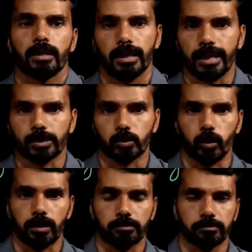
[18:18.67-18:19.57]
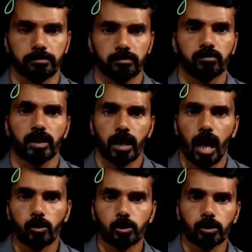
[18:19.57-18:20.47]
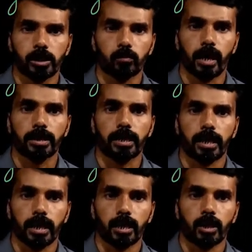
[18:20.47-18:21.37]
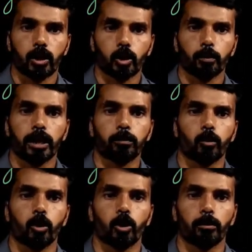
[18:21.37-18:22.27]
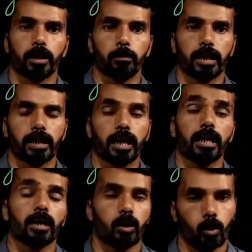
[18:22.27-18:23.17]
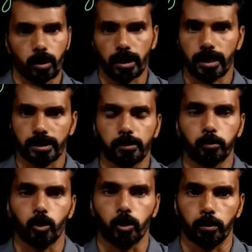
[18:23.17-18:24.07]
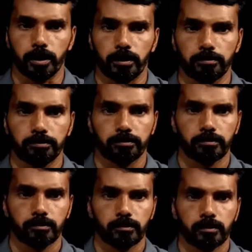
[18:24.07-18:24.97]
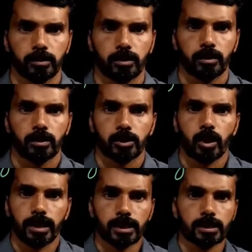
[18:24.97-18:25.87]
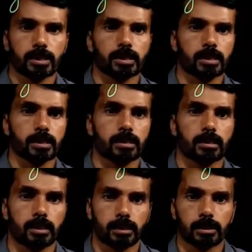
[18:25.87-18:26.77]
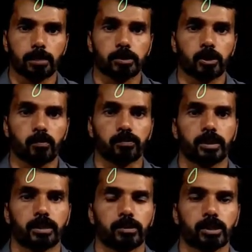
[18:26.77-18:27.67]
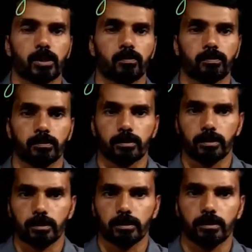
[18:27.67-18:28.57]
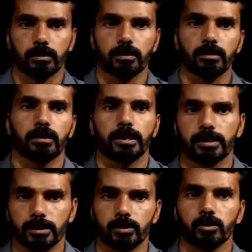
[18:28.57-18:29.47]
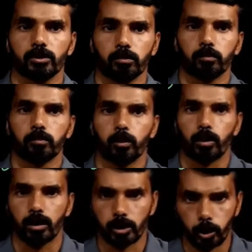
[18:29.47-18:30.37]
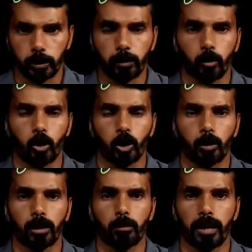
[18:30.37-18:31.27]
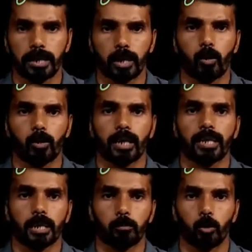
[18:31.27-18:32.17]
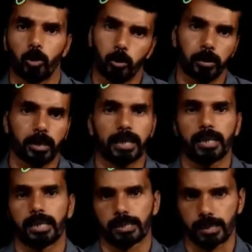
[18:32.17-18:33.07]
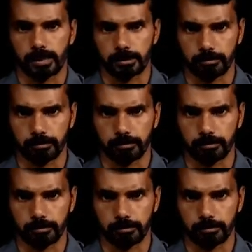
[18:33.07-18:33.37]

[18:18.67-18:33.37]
x square. We have to divide a cubic polynomial by a quadratic polynomial. So let us discuss the steps of the division of this cubic polynomial by a quadratic polynomial in detail.